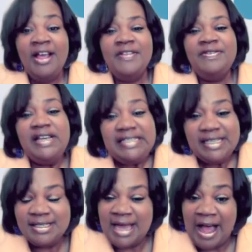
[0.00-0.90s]
This
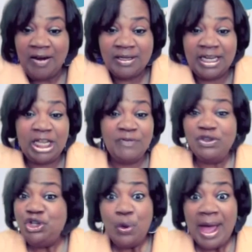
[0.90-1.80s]
is an outlet. If
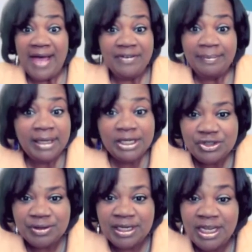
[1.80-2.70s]
you have a
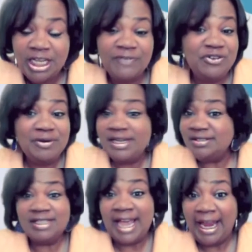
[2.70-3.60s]
ministry, if you're an
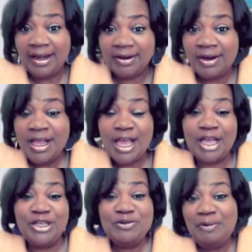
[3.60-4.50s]
entertainer
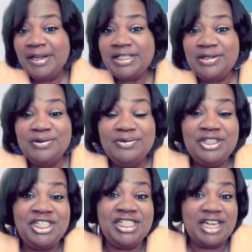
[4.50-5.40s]
and you want to
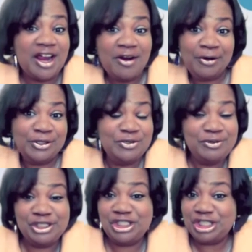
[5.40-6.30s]
share or do
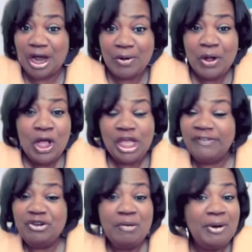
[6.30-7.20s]
a show, if
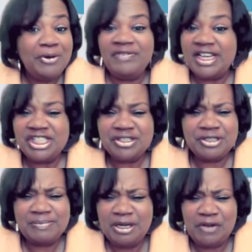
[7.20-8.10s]
you're a motivational
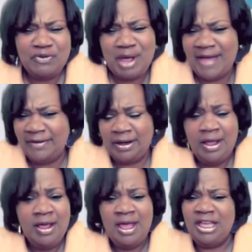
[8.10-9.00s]
speaker, if you have
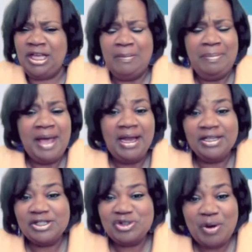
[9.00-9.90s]
a compelling
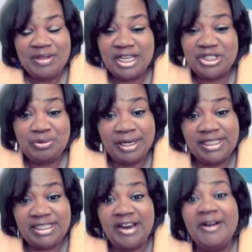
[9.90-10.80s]
story that you want to
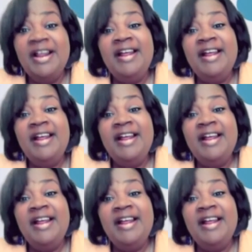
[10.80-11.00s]
share,